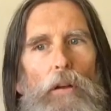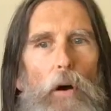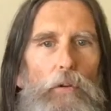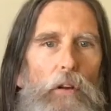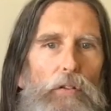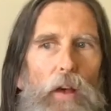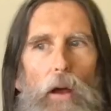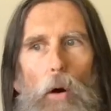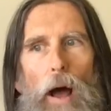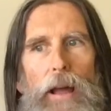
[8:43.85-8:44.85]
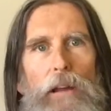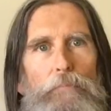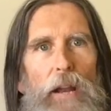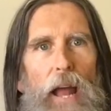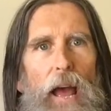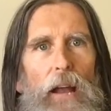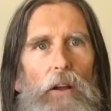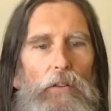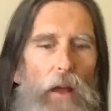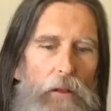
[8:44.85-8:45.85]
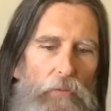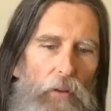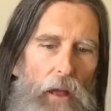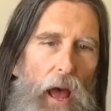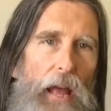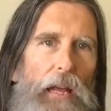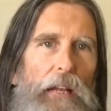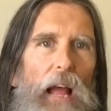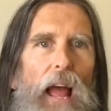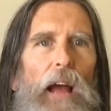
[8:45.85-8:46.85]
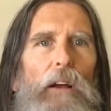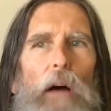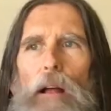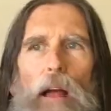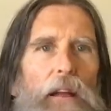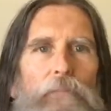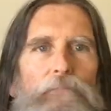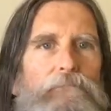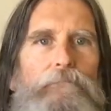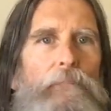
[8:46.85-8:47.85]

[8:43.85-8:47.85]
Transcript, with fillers: Don't just say, oh, I ate bananas. I say I ate, I ate